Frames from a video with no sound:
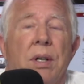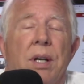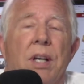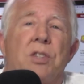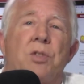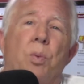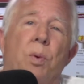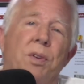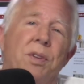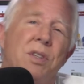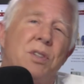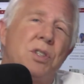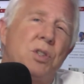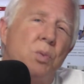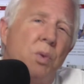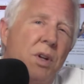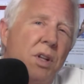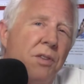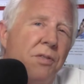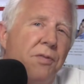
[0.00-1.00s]
This
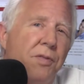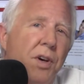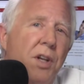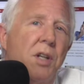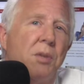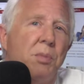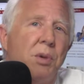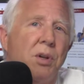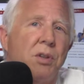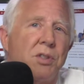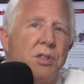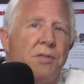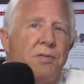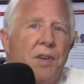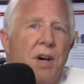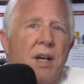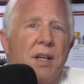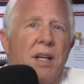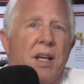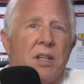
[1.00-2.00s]
is one of the fundamentals of
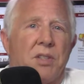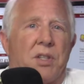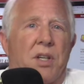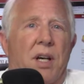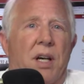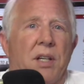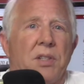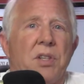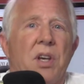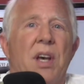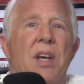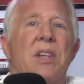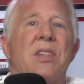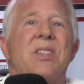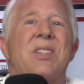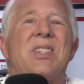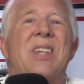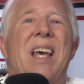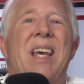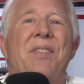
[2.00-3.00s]
finance, guys.
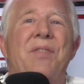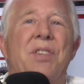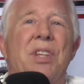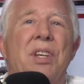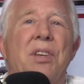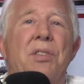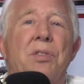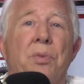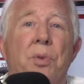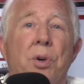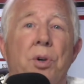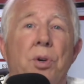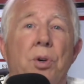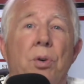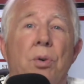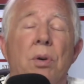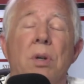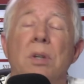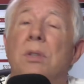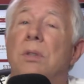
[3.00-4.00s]
Safety
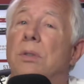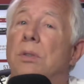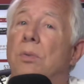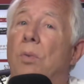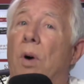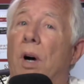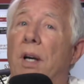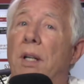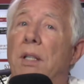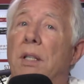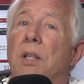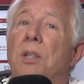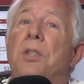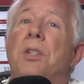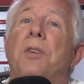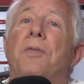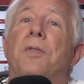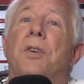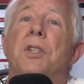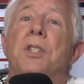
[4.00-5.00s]
through what?
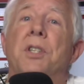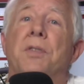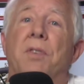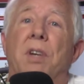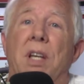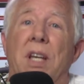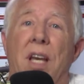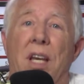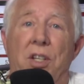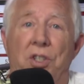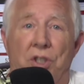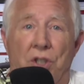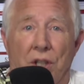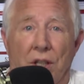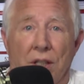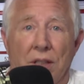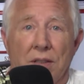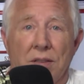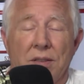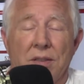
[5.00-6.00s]

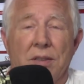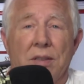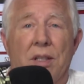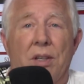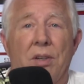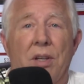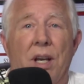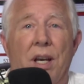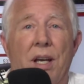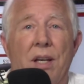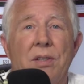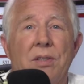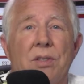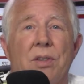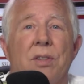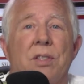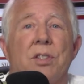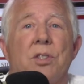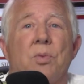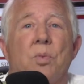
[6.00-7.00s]
Diversification. Okay,
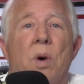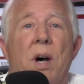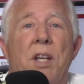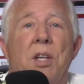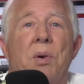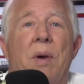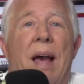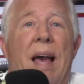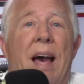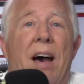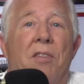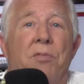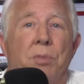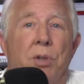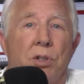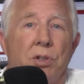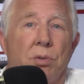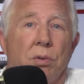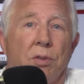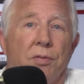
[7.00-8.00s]
so this is why you have
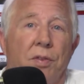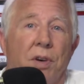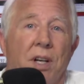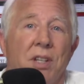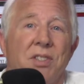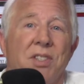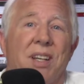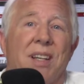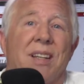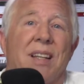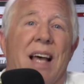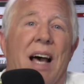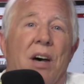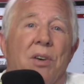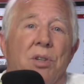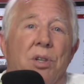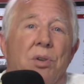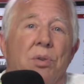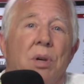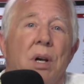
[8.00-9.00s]
mutual funds. They allow
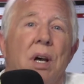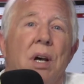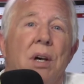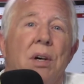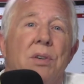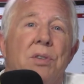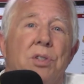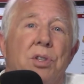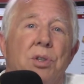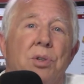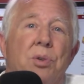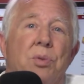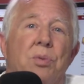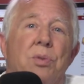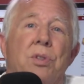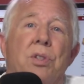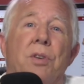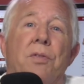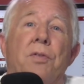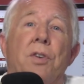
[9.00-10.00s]
you to
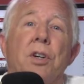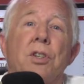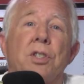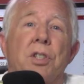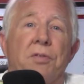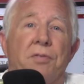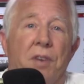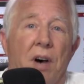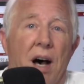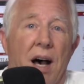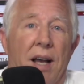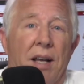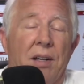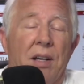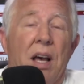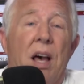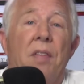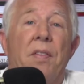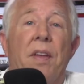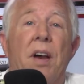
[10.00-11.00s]
diversify.
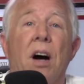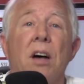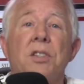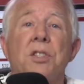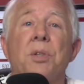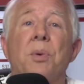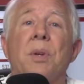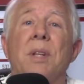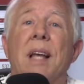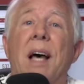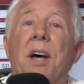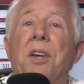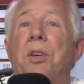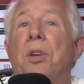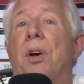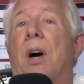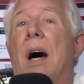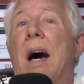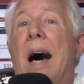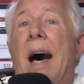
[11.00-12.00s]
They also allow
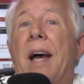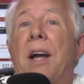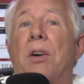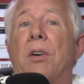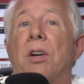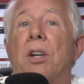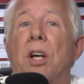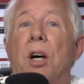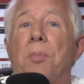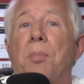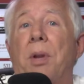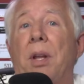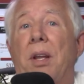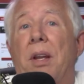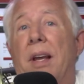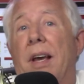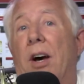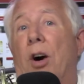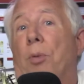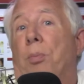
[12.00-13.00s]
you to hire a company
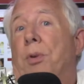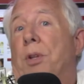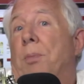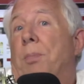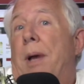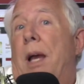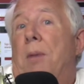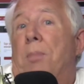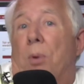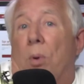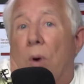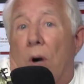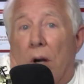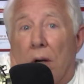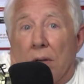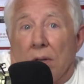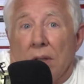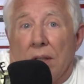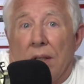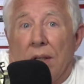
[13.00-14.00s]
to help with the
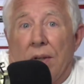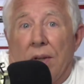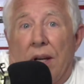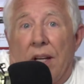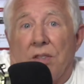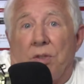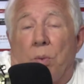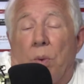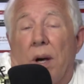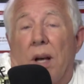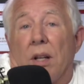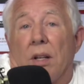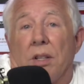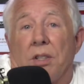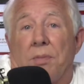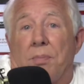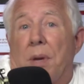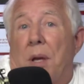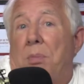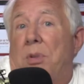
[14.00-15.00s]
paperwork, as well
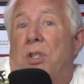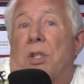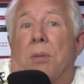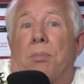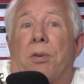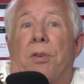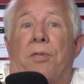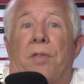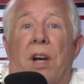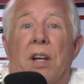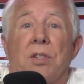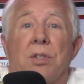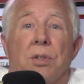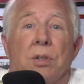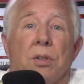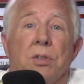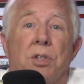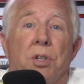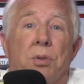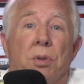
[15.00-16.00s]
as maybe some
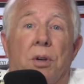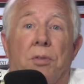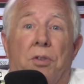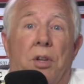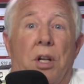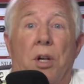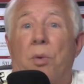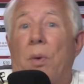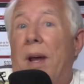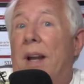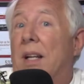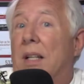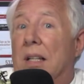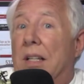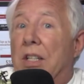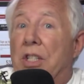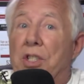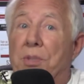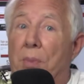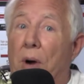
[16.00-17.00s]
professionals who are
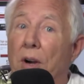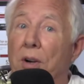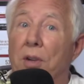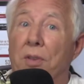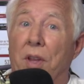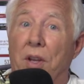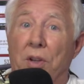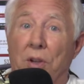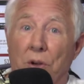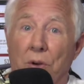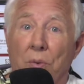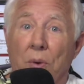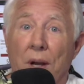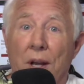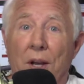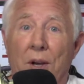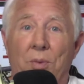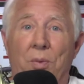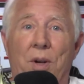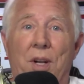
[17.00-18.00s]
theoretically smarter than you
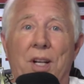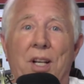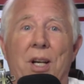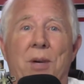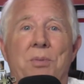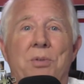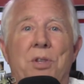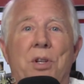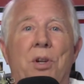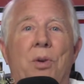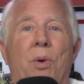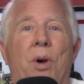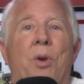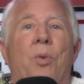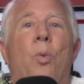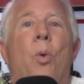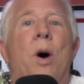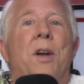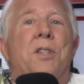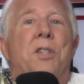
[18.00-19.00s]
when it comes to
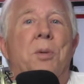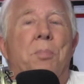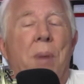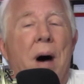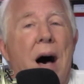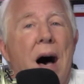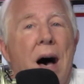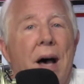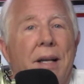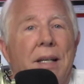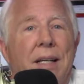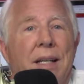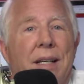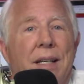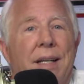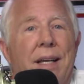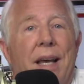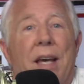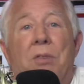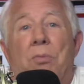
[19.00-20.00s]
knowing what to buy
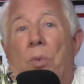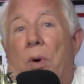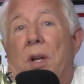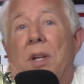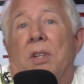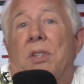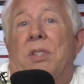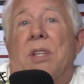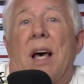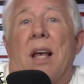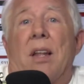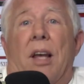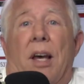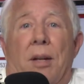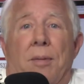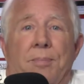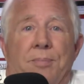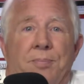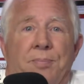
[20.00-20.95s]
and when to sell it.